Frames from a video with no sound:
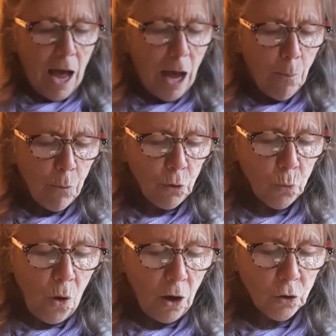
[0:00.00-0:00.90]
Humboldt
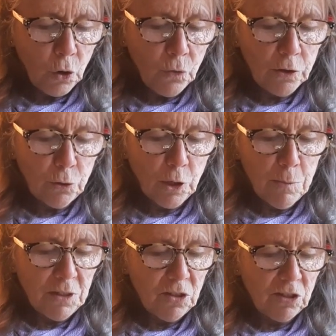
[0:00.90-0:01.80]
walked over to where
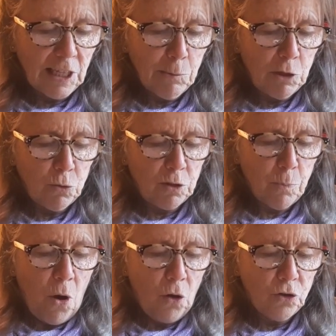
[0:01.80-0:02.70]
Mrs. Gummidge was
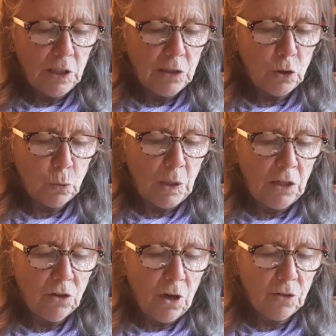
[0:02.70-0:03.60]
polishing the
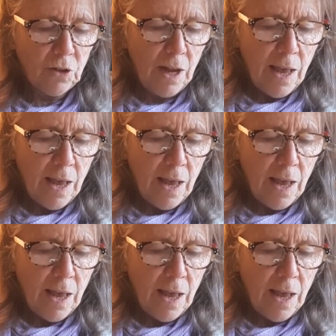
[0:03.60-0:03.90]
sweet jars.